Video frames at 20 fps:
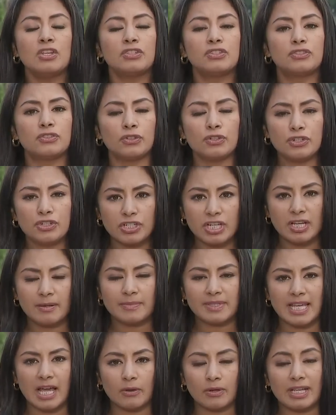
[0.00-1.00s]
search
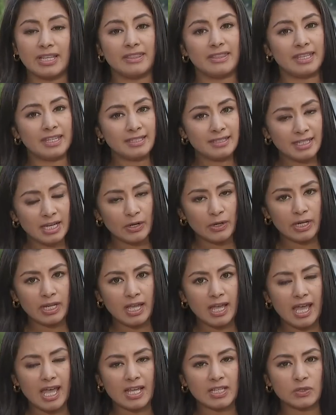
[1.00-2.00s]
teams out in this
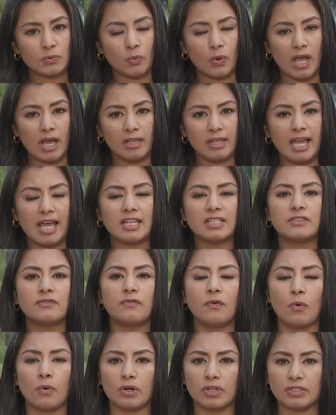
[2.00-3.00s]
area as well as
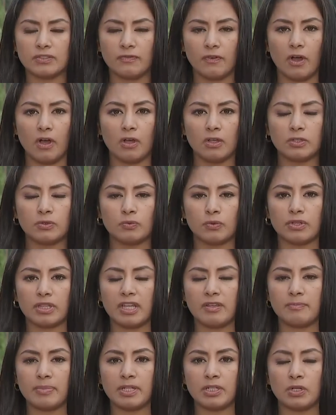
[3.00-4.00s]
Forest Falls, where
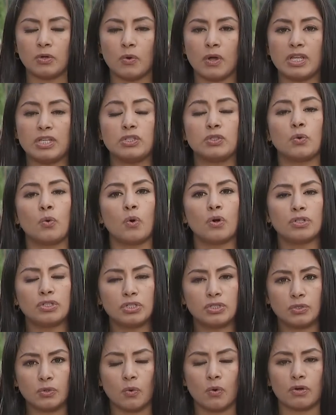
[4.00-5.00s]
they've been going door
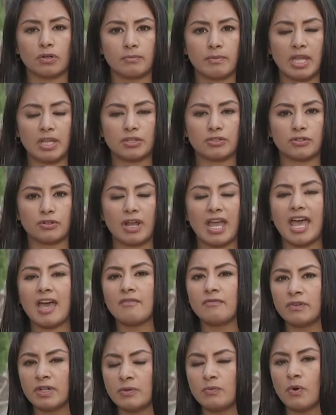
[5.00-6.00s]
to door to make sure
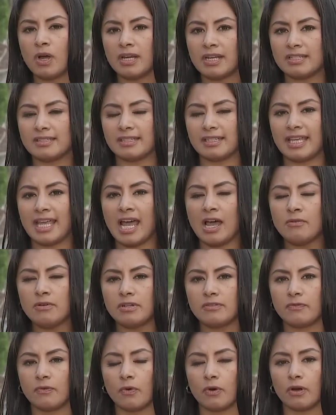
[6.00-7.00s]
everyone is
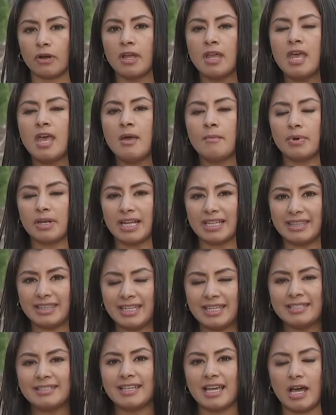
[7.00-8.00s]
accounted for. But at
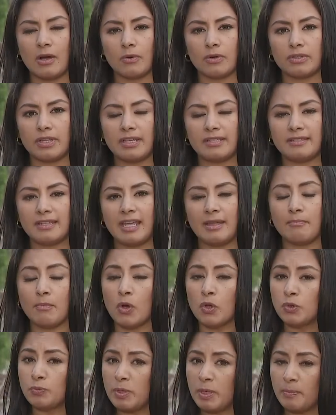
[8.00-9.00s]
this hour, they say
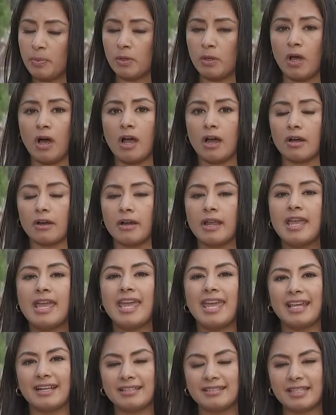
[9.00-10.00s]
most people are,
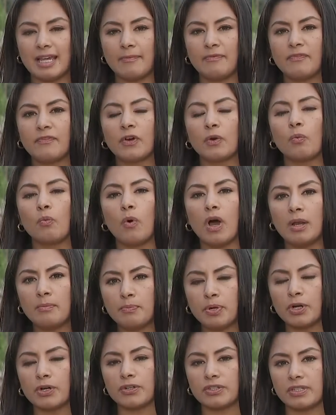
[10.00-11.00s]
except for one
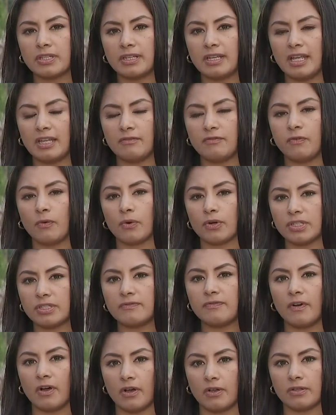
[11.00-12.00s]
person in
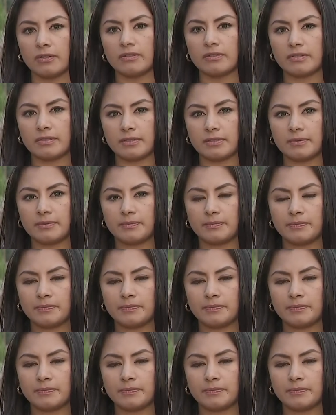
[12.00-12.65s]
Forest Falls.